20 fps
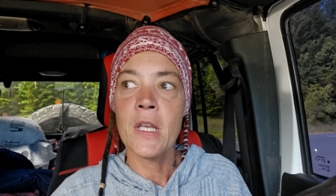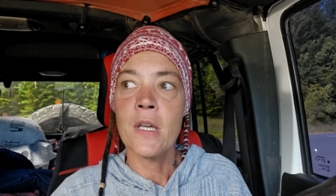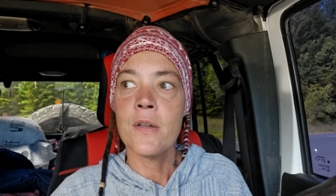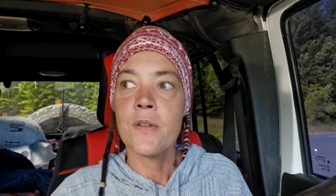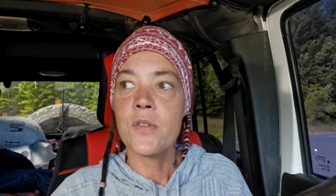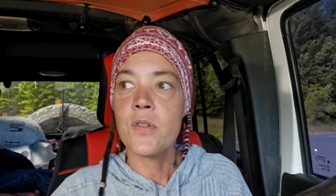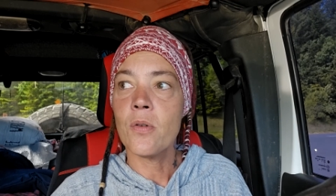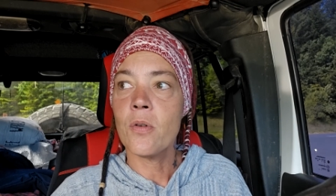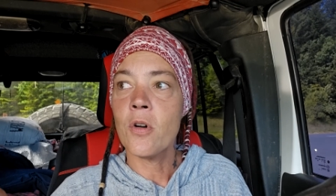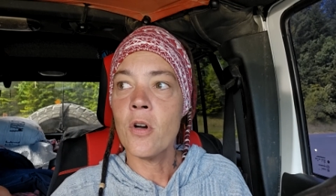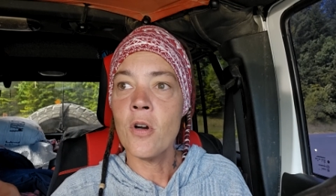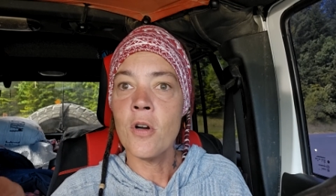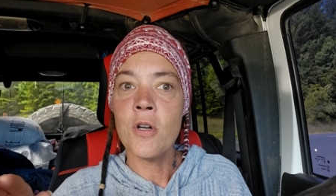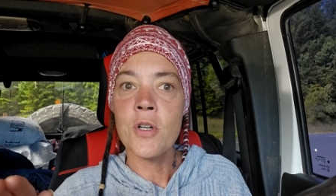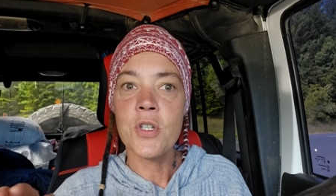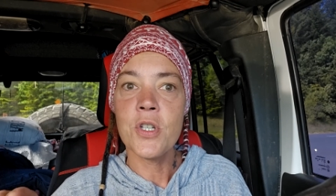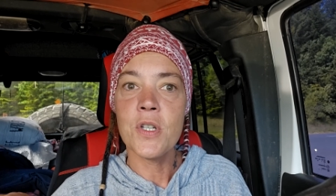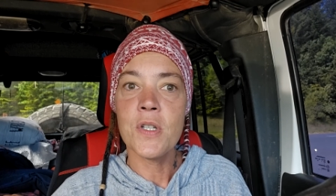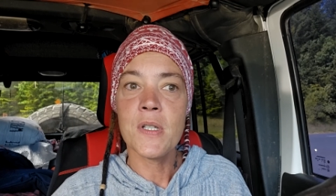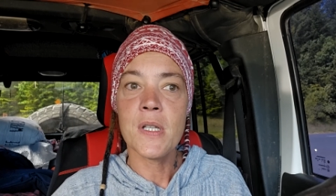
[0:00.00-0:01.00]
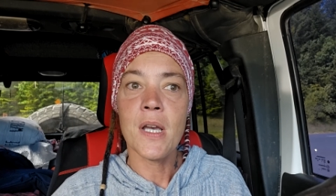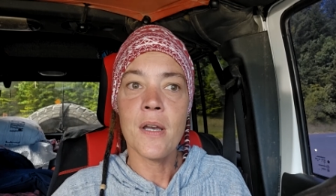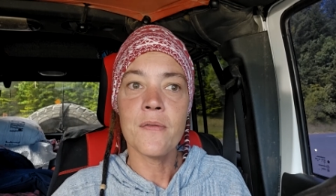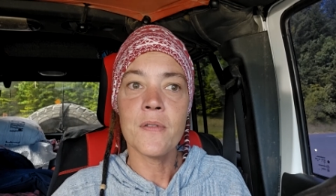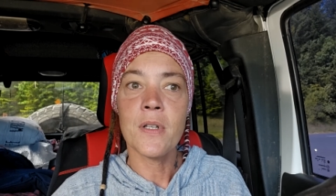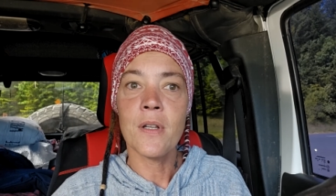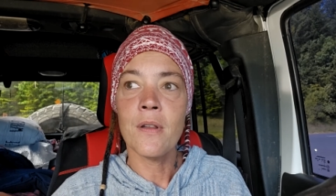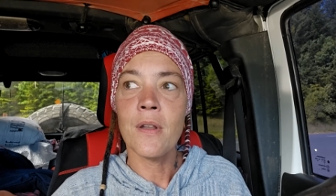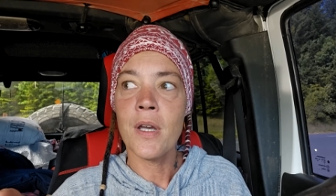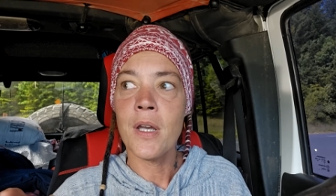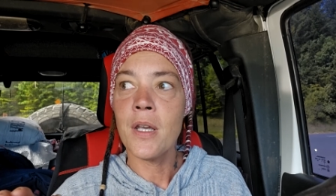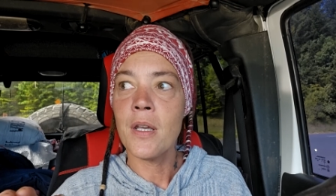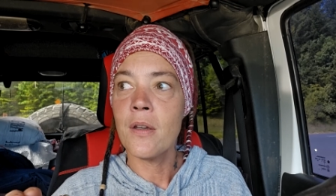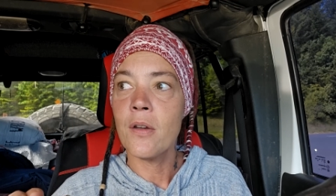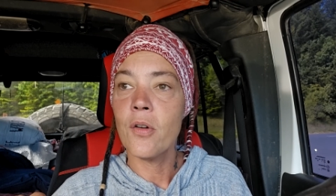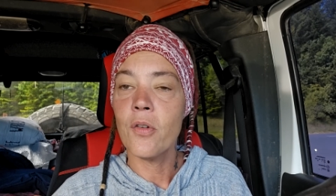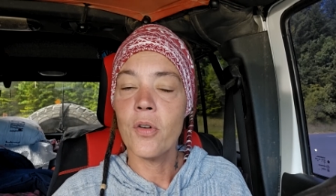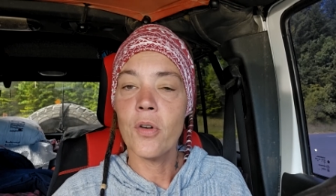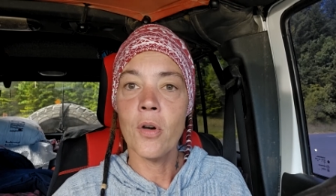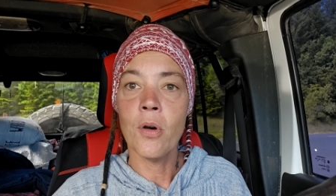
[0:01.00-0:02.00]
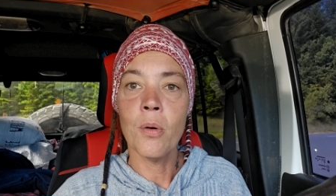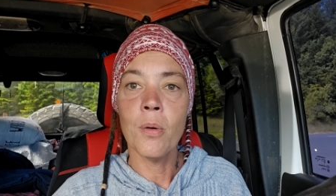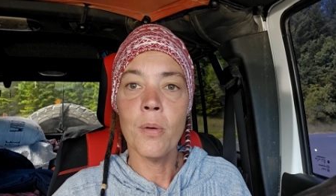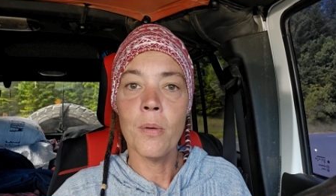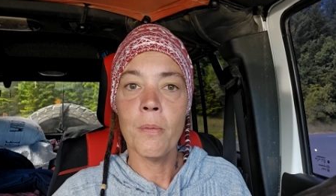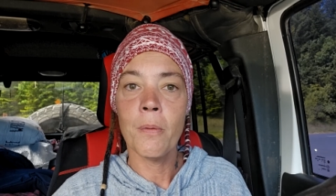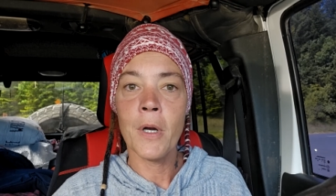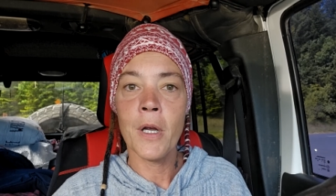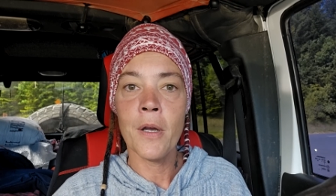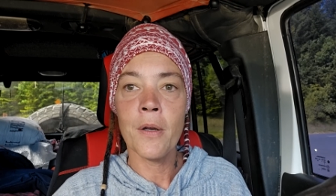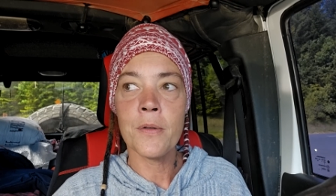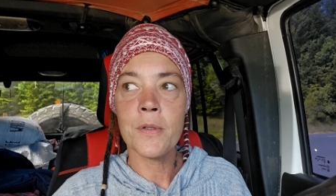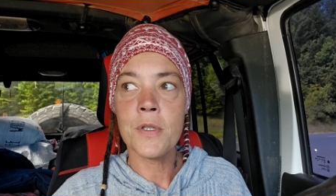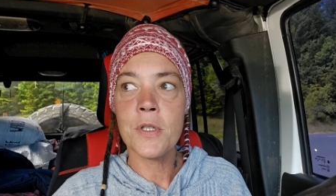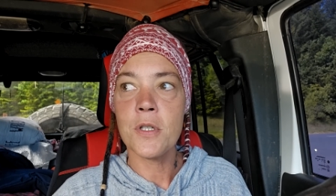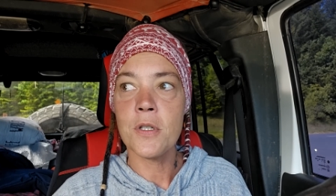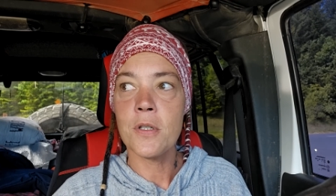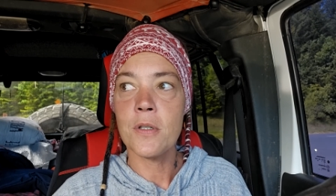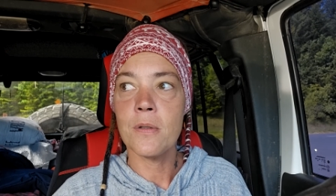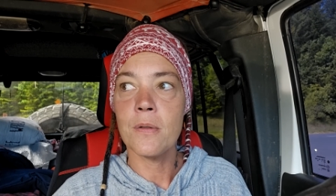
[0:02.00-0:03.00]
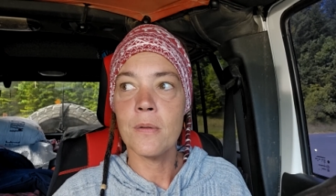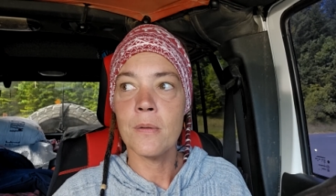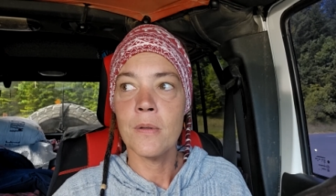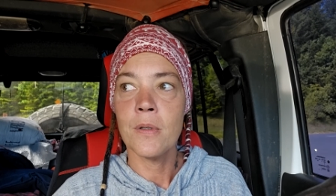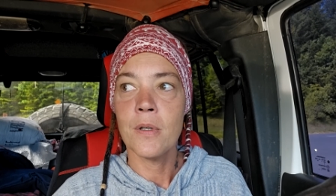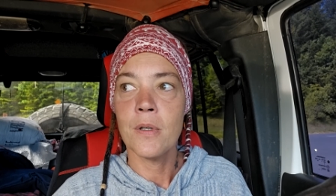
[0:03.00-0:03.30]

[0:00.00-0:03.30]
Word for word: So cars just have to, like, go around you.